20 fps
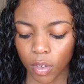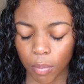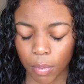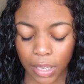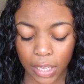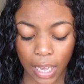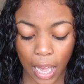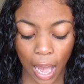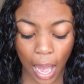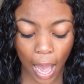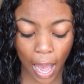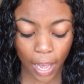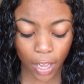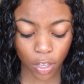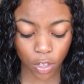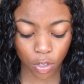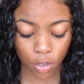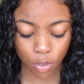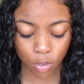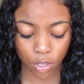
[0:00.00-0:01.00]
but yeah, I
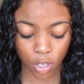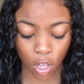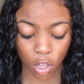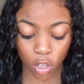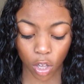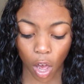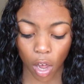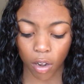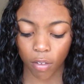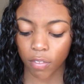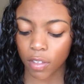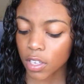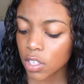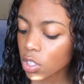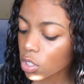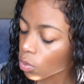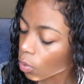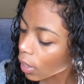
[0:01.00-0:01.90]
use a lot of this.